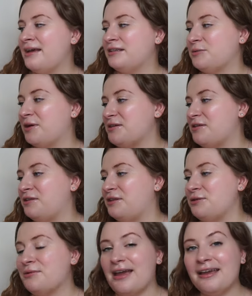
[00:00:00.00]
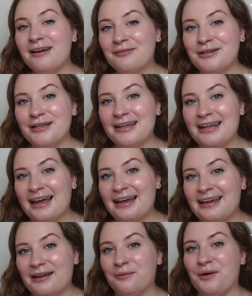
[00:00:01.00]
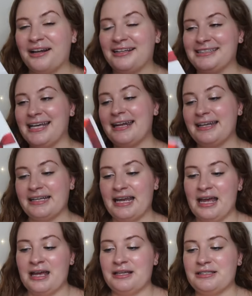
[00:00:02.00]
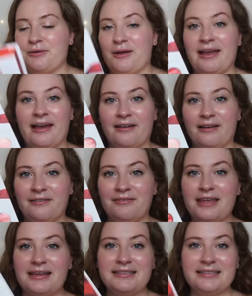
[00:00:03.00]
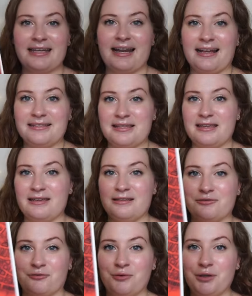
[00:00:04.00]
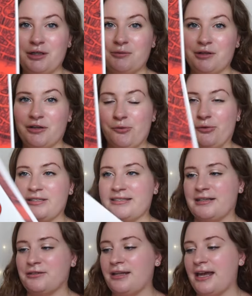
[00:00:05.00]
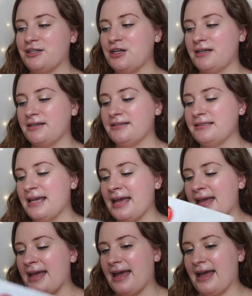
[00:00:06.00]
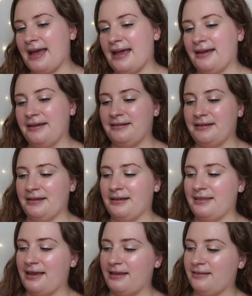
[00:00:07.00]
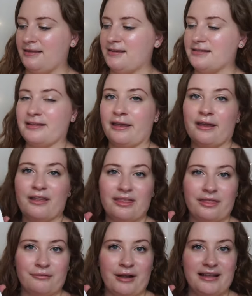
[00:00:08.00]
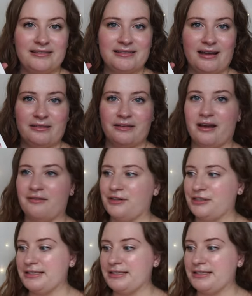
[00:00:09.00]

So when I saw that the UK cover did, I wanted to get it. So I have this. It has these really, really cool stenciled edges and then these like threads off the cover.